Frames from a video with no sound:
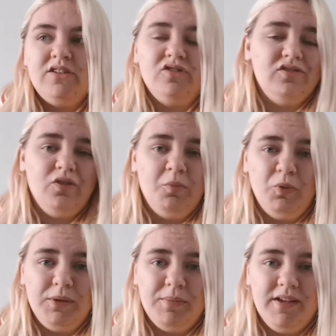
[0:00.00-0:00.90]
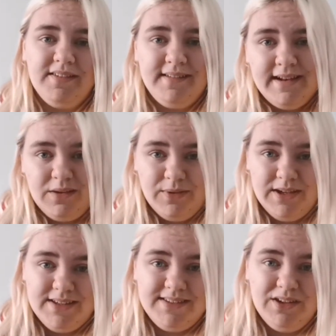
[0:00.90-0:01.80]
She's not a morning person
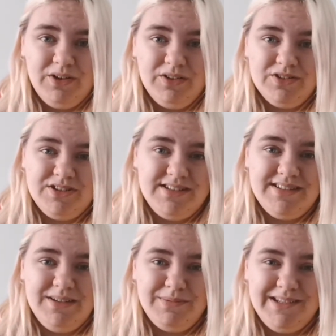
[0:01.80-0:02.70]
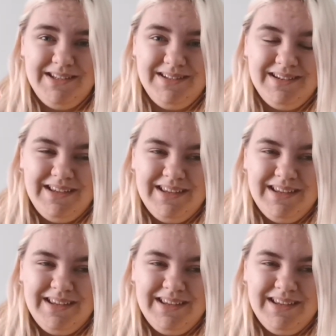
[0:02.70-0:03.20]
anyway, so she sleeps in